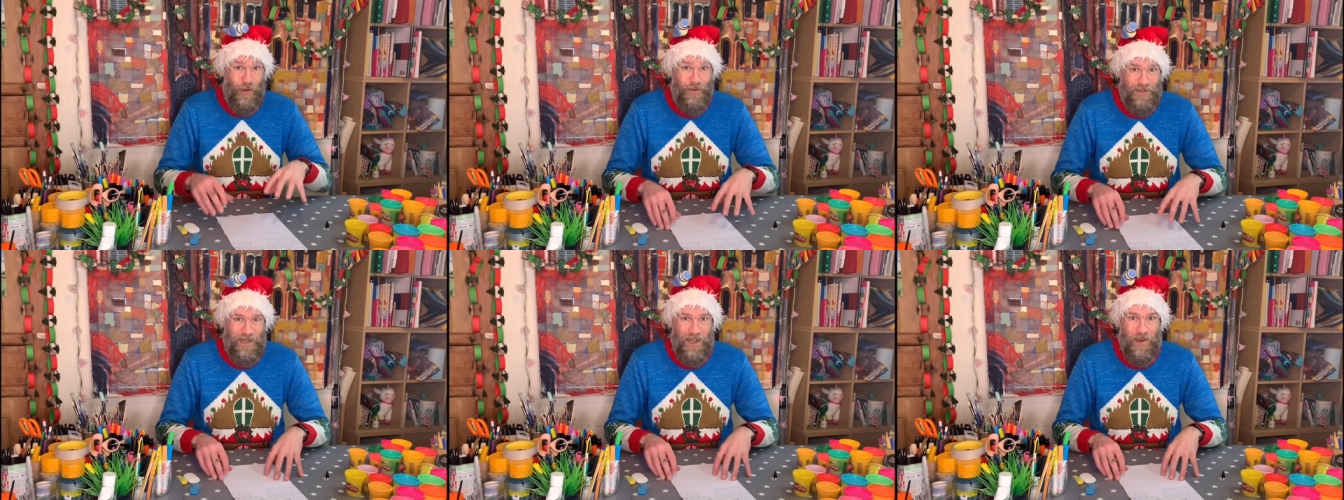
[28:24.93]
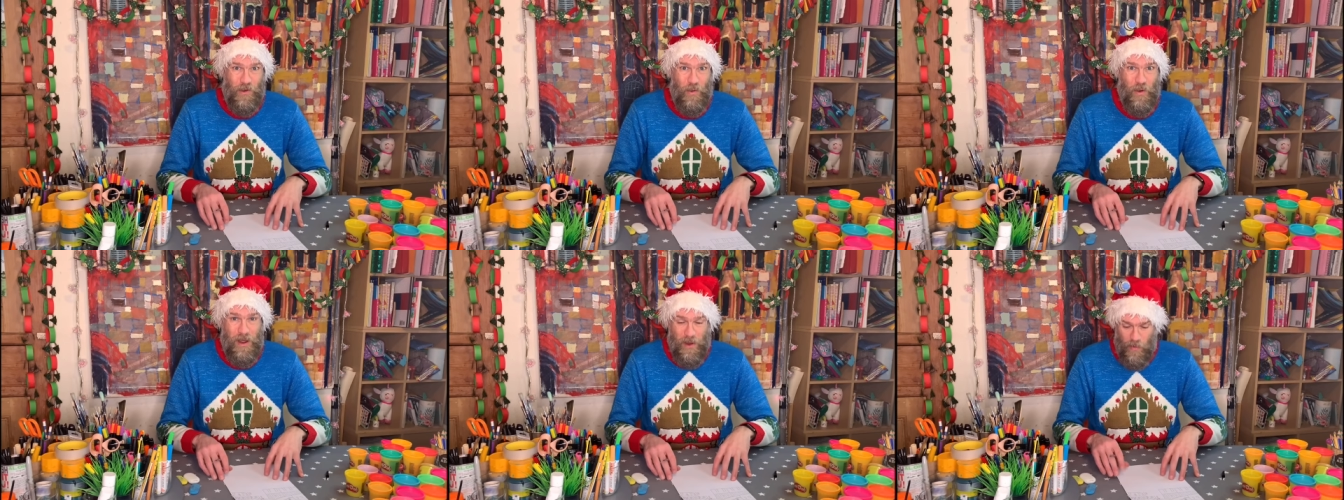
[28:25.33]
take
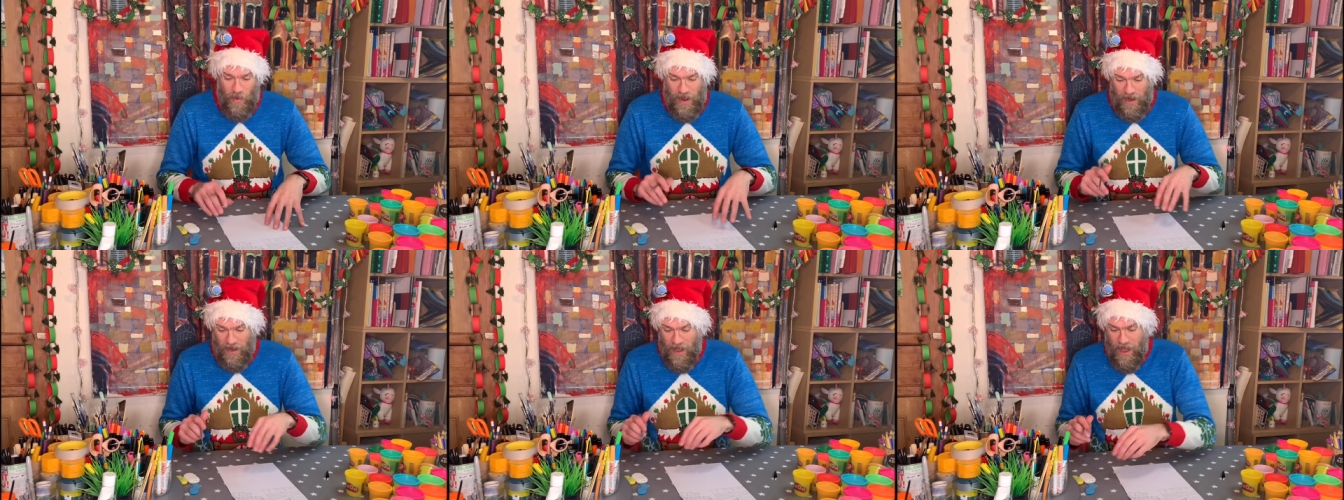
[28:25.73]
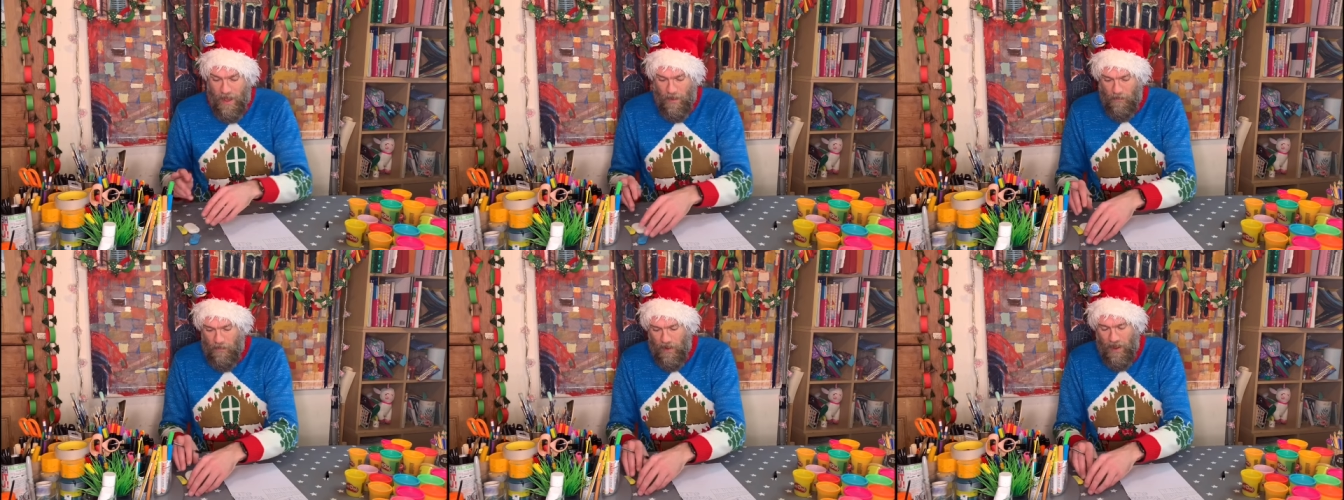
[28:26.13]
quite a while,
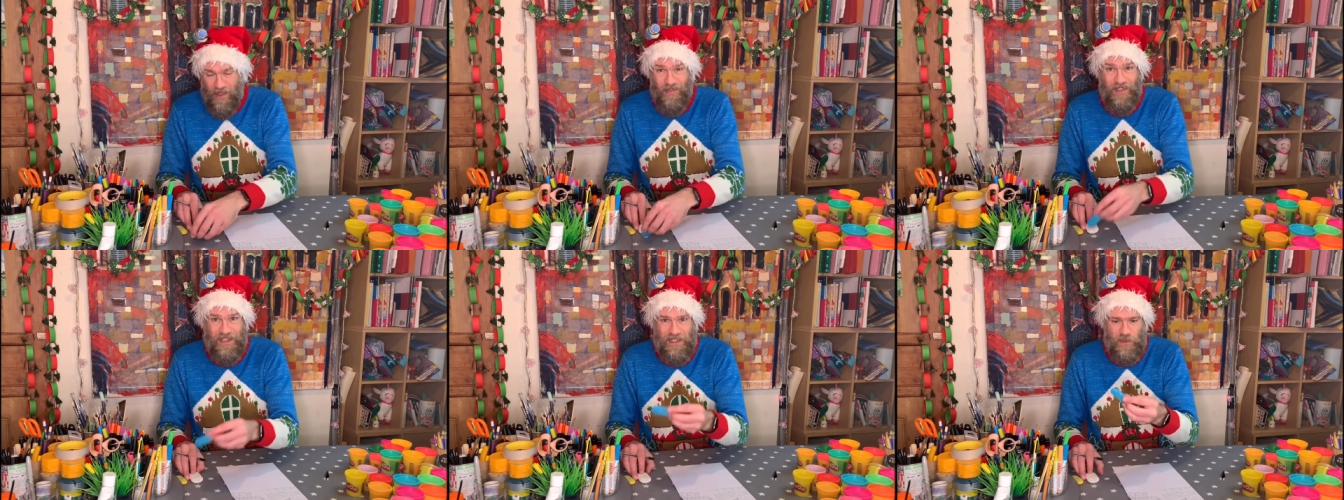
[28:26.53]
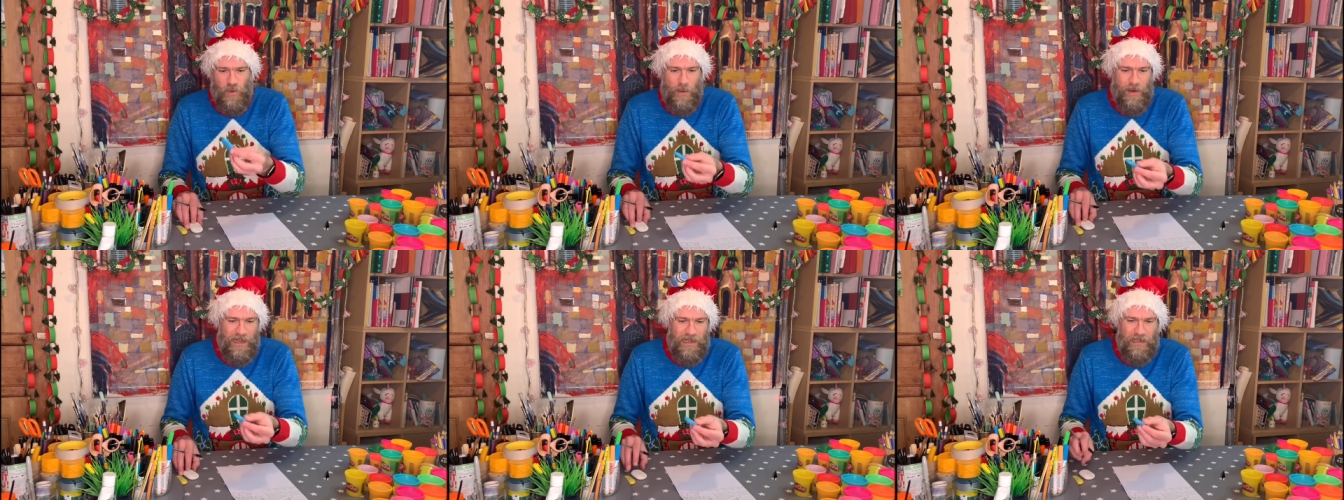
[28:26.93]
but this is where
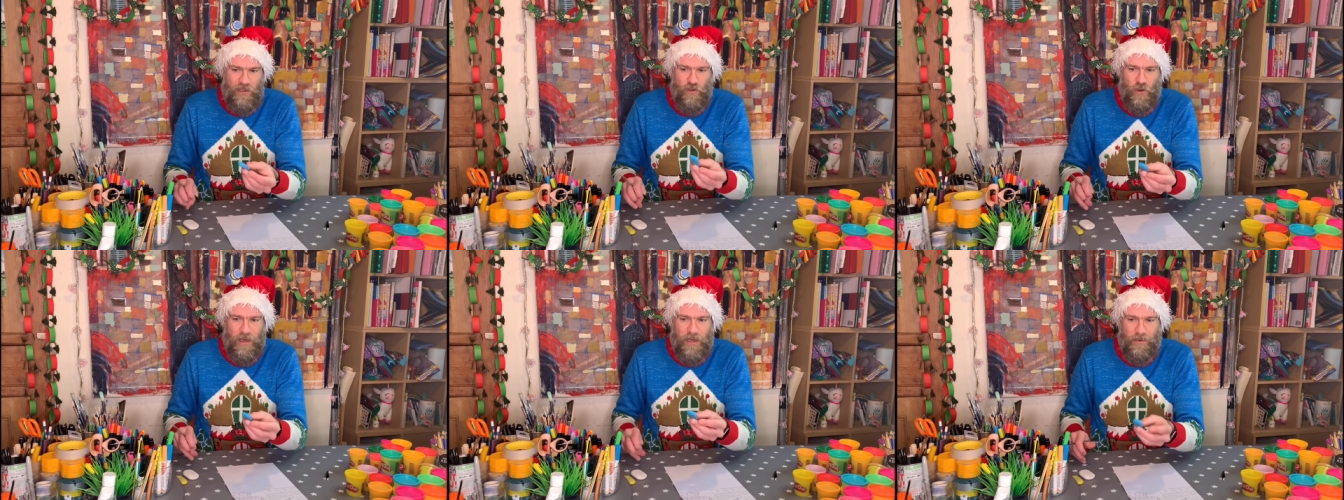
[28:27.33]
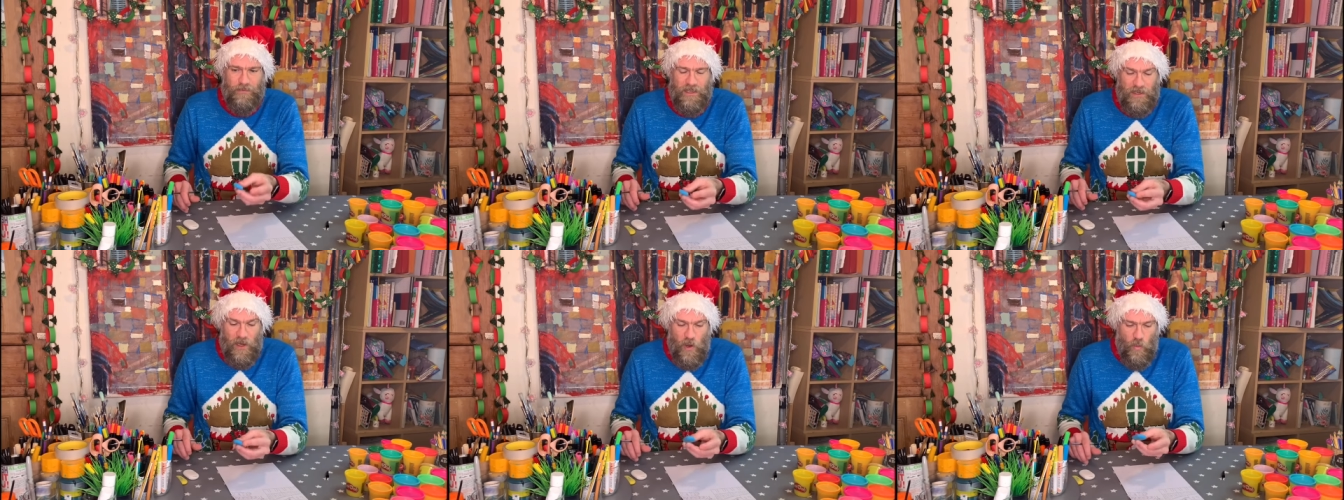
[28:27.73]
my little trick comes in.